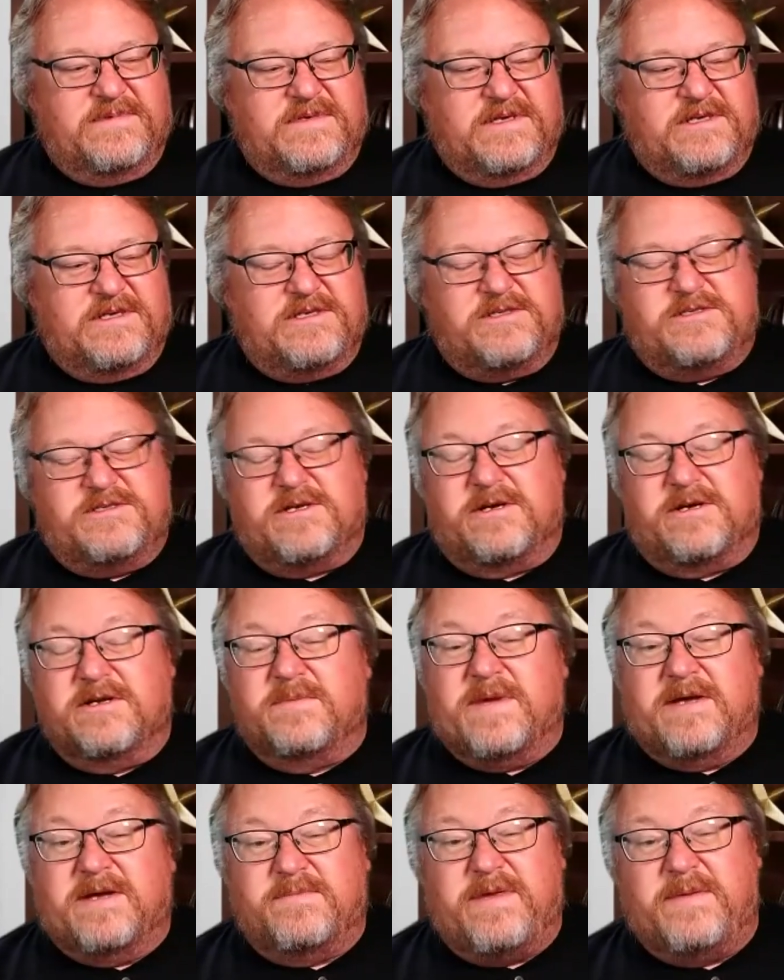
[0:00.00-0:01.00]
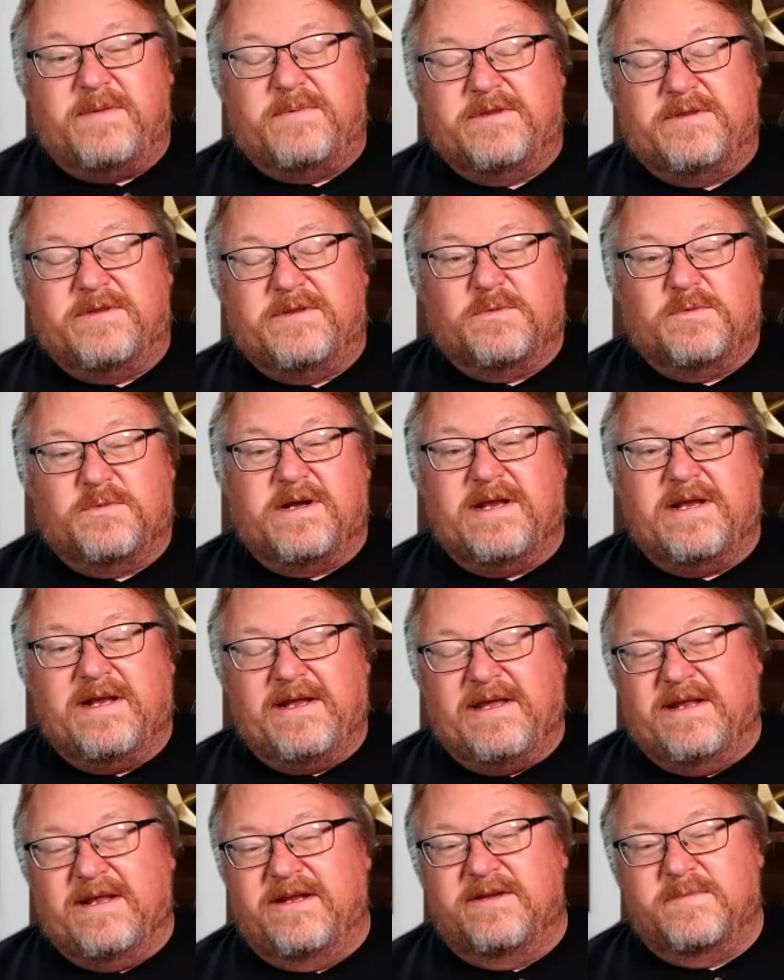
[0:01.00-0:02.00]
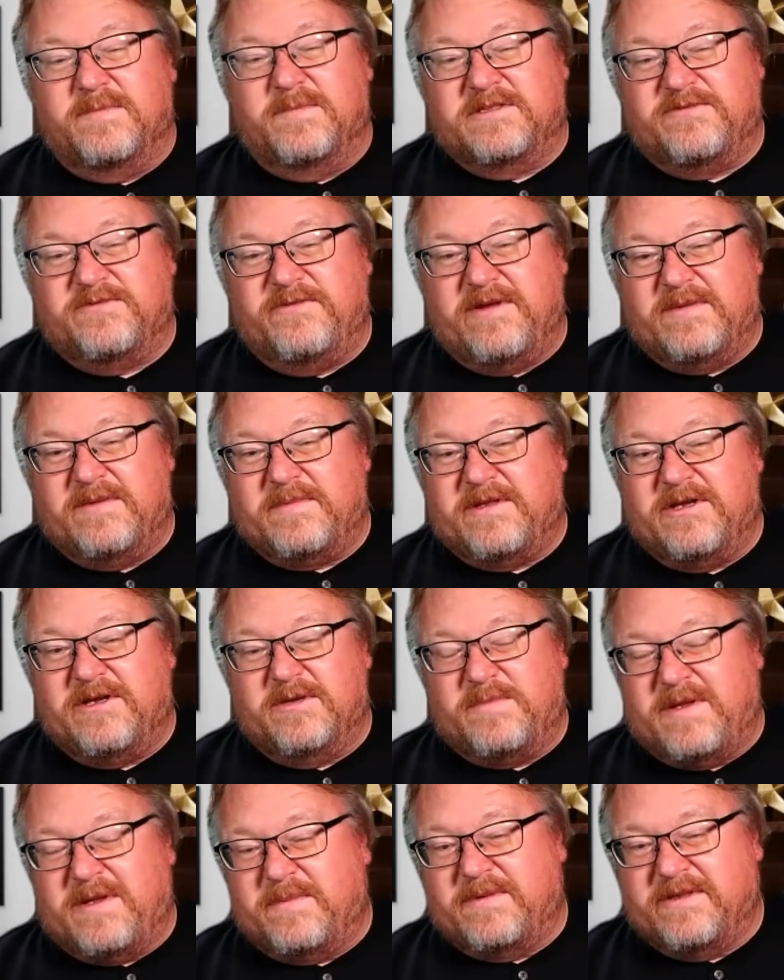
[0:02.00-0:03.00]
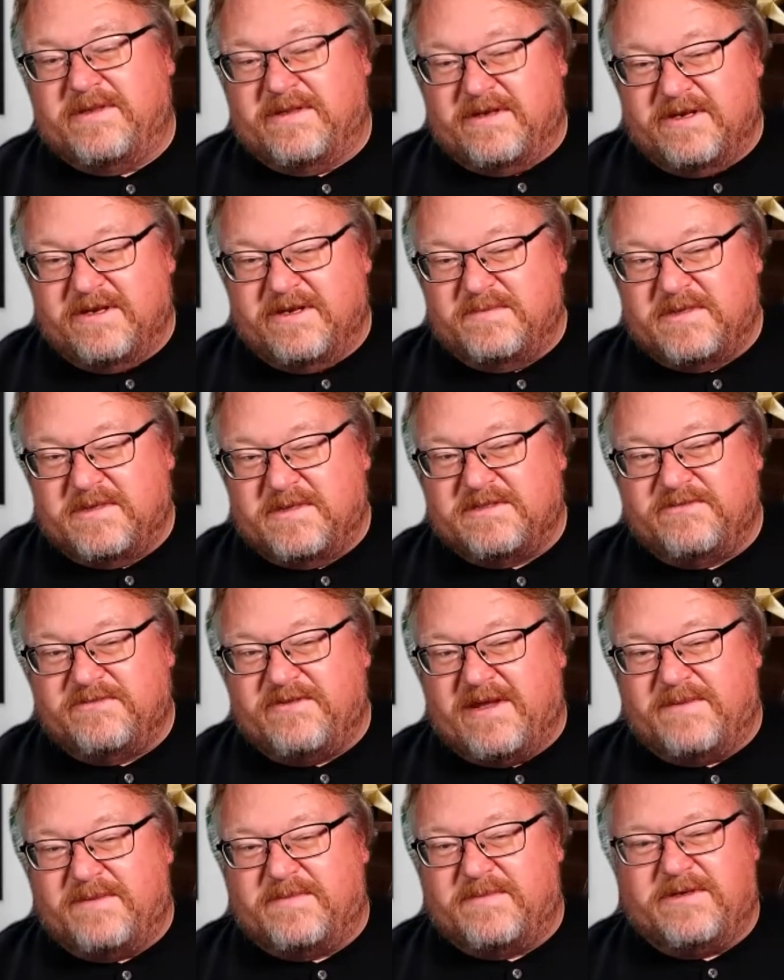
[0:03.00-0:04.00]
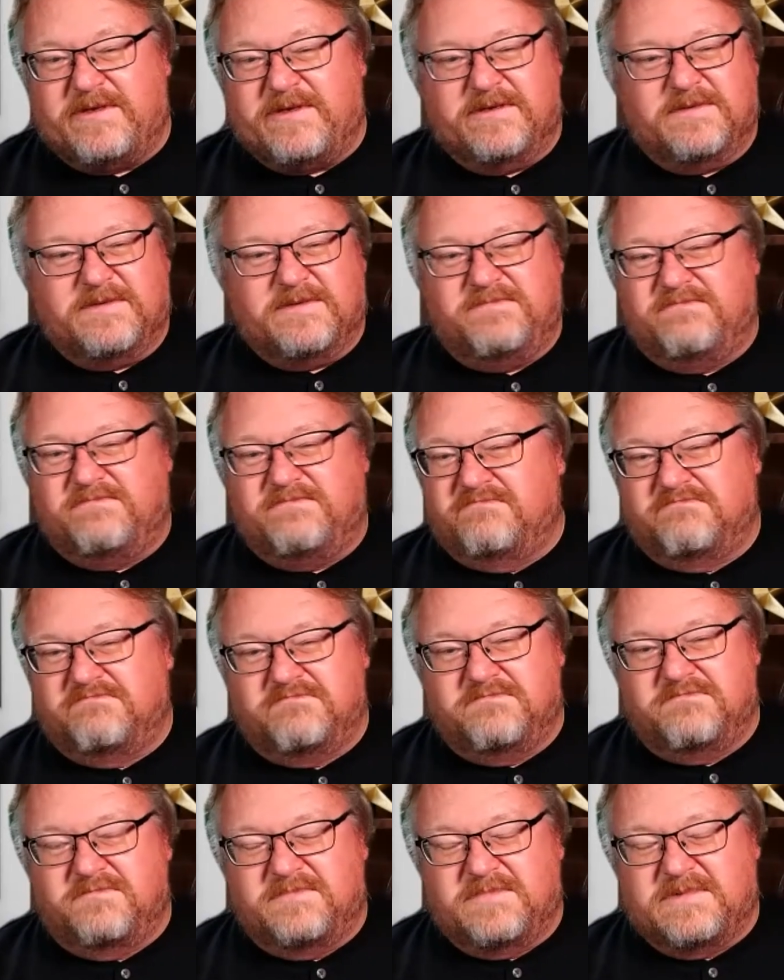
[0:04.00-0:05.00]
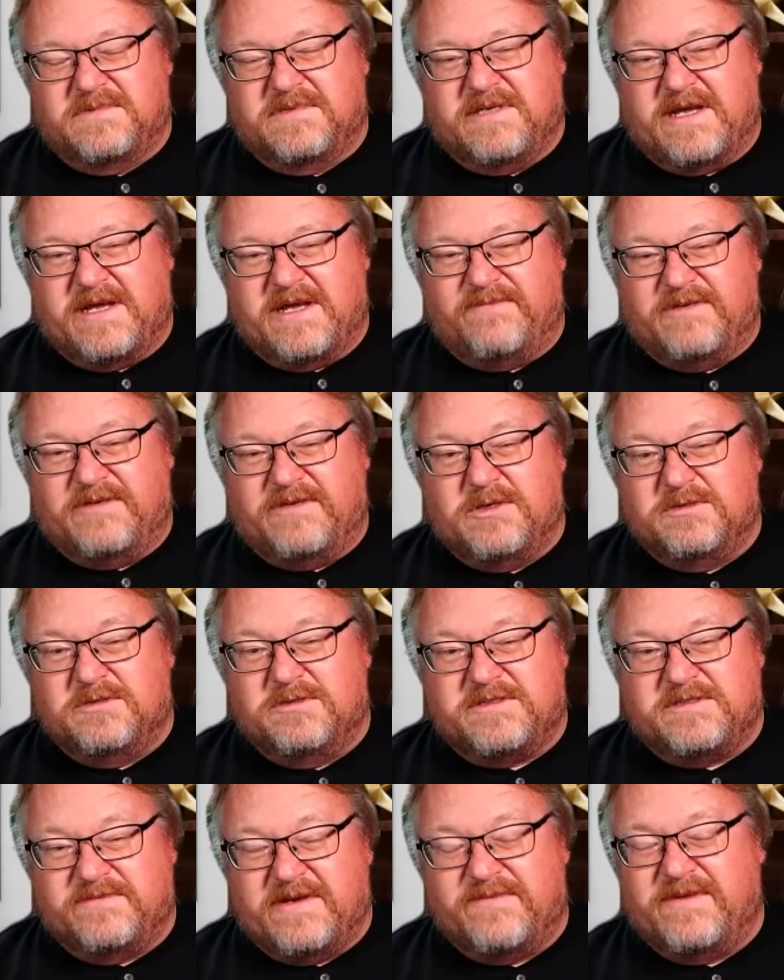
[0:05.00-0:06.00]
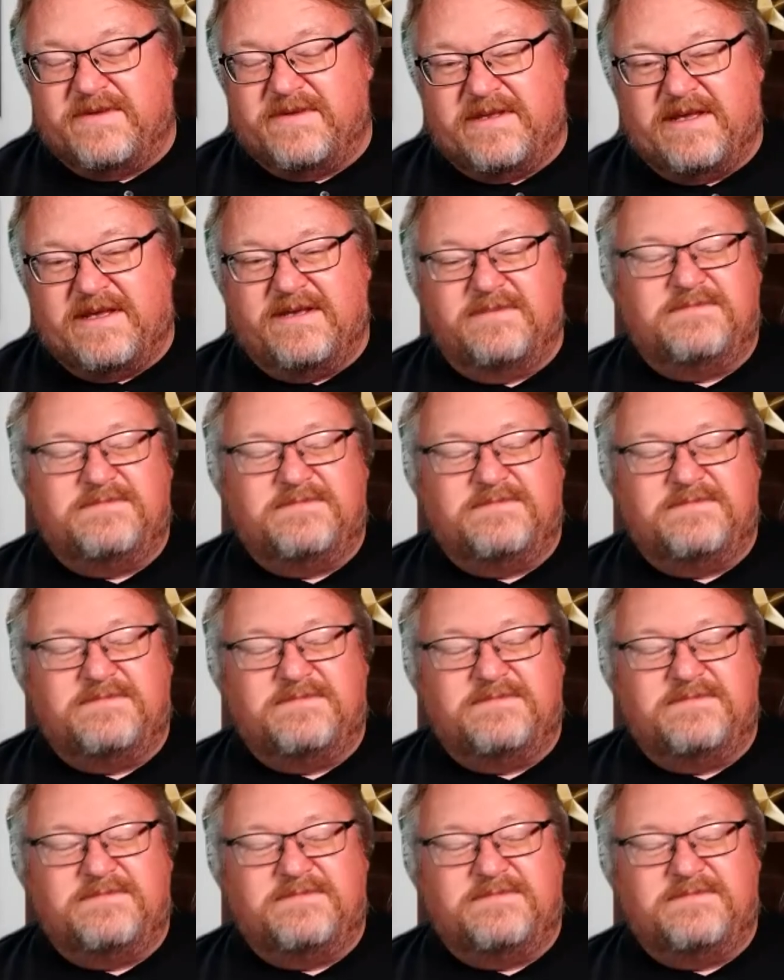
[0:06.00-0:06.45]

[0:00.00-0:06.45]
talking about people that are wanting to get into multifamily, or people that are in multifamily, or kind of a host of everything.